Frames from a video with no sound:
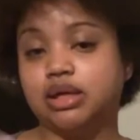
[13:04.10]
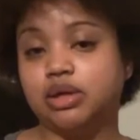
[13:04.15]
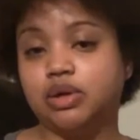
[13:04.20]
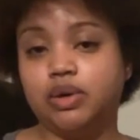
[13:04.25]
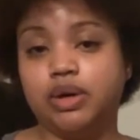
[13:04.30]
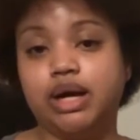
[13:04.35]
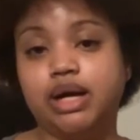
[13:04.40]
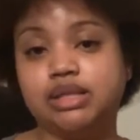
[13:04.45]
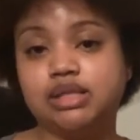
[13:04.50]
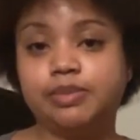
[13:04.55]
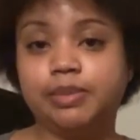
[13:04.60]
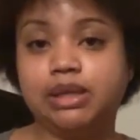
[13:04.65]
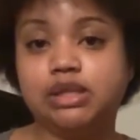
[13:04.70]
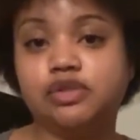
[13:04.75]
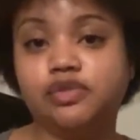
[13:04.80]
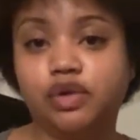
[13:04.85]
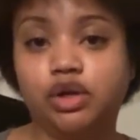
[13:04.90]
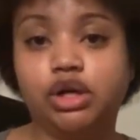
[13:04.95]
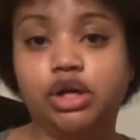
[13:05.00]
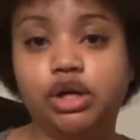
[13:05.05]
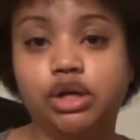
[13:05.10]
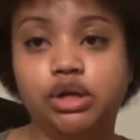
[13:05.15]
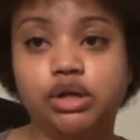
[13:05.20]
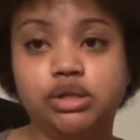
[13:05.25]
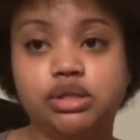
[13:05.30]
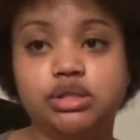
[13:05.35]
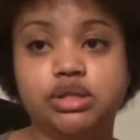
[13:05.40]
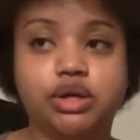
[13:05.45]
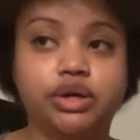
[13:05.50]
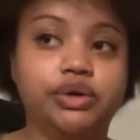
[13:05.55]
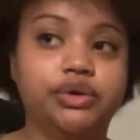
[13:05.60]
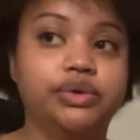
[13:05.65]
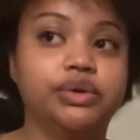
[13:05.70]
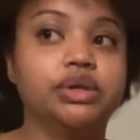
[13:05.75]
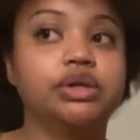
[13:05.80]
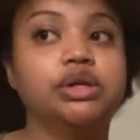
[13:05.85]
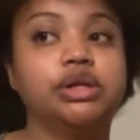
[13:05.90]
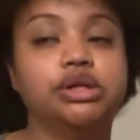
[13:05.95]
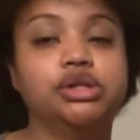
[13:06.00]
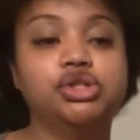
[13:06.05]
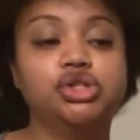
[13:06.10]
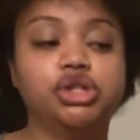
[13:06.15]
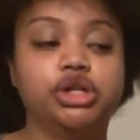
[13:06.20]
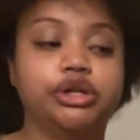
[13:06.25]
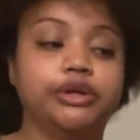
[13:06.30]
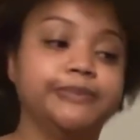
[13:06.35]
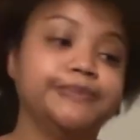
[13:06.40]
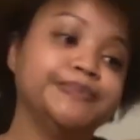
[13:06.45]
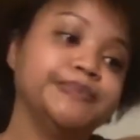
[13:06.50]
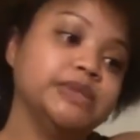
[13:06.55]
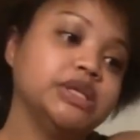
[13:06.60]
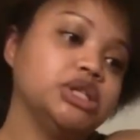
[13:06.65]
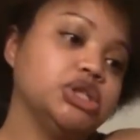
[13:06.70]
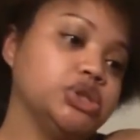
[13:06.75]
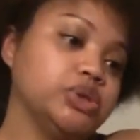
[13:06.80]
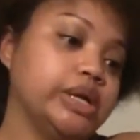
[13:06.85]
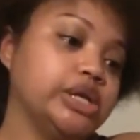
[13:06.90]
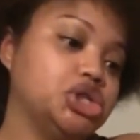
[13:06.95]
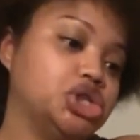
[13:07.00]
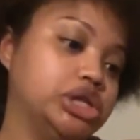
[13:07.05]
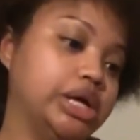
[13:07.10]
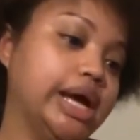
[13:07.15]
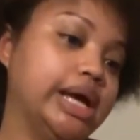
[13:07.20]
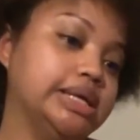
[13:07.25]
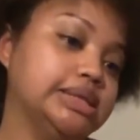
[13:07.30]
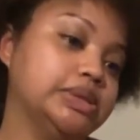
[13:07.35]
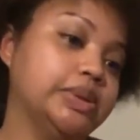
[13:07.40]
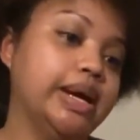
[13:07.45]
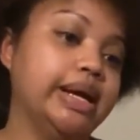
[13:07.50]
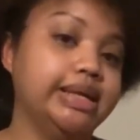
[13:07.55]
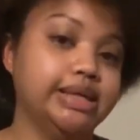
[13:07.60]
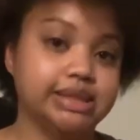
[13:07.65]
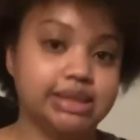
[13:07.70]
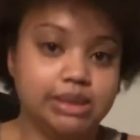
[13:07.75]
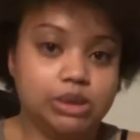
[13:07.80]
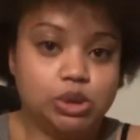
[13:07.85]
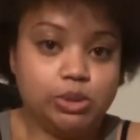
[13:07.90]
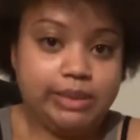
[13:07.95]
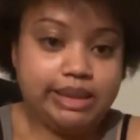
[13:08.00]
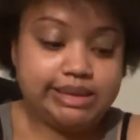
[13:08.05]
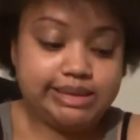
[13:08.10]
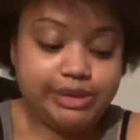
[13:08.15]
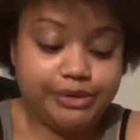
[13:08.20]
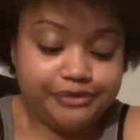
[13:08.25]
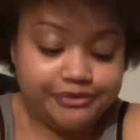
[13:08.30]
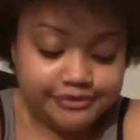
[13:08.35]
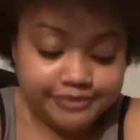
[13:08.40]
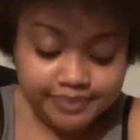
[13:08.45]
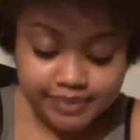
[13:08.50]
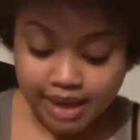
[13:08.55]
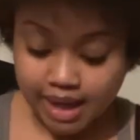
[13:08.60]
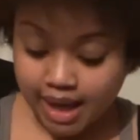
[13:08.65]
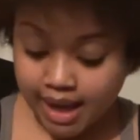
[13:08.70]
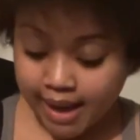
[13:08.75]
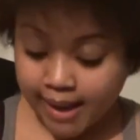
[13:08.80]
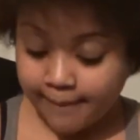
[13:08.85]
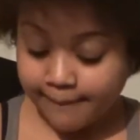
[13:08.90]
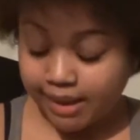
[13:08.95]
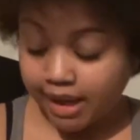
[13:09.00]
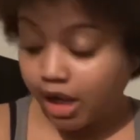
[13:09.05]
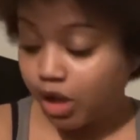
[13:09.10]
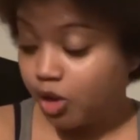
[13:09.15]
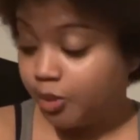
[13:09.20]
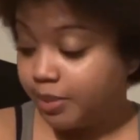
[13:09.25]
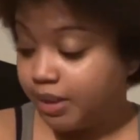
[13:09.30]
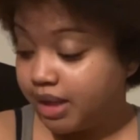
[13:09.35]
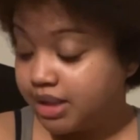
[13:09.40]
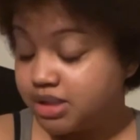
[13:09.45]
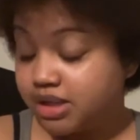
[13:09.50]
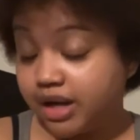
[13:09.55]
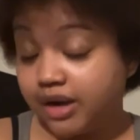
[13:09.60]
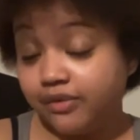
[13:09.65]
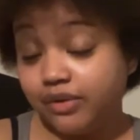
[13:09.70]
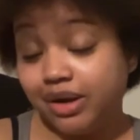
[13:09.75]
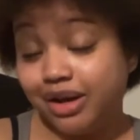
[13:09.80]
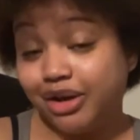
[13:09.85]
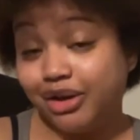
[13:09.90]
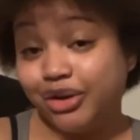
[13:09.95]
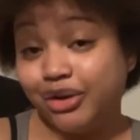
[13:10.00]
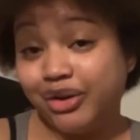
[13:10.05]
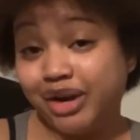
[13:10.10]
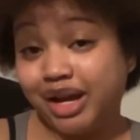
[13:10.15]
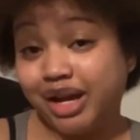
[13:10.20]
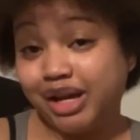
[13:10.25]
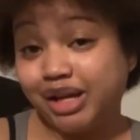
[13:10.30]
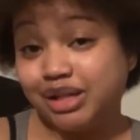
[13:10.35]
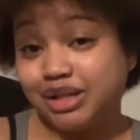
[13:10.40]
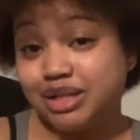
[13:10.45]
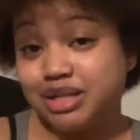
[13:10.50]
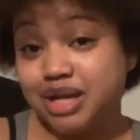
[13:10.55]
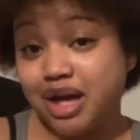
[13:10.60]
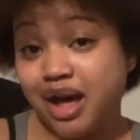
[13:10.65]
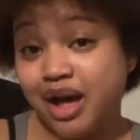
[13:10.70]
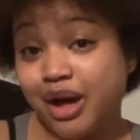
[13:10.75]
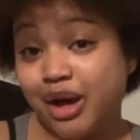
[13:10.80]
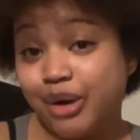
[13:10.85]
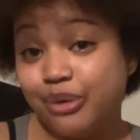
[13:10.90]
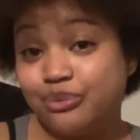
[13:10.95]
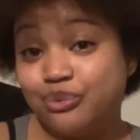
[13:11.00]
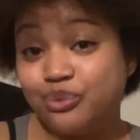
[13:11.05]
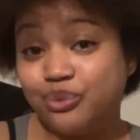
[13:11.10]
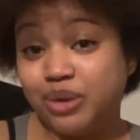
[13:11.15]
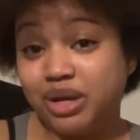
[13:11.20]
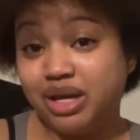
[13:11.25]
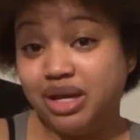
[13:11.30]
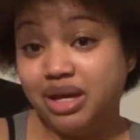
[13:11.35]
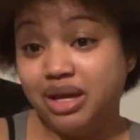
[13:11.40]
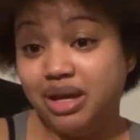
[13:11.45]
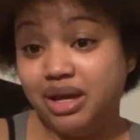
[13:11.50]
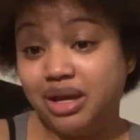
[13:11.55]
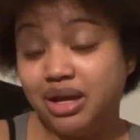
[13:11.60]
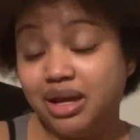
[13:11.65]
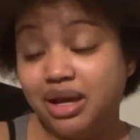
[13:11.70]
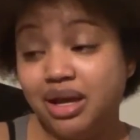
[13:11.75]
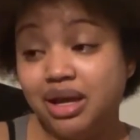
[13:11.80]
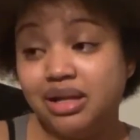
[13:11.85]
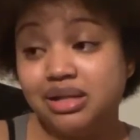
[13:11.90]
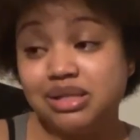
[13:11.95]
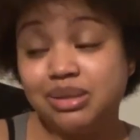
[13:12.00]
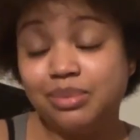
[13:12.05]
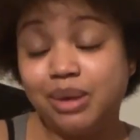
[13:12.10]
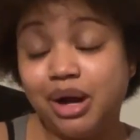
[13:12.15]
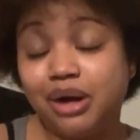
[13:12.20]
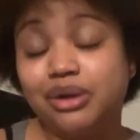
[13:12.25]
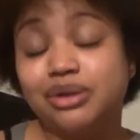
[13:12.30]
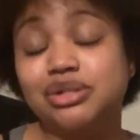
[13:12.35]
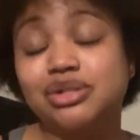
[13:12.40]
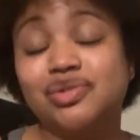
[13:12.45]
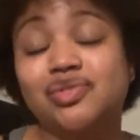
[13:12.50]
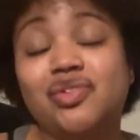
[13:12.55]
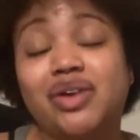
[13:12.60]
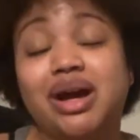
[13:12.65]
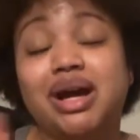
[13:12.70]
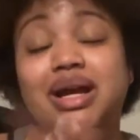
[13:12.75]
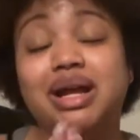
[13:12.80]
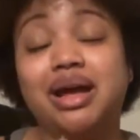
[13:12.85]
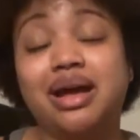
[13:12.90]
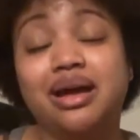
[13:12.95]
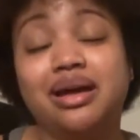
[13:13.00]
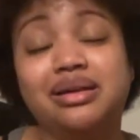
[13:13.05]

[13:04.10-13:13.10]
got space for it, girl, so you need to chill. So I listened to myself. But I hope you guys are having a great week. Tomorrow's Friday.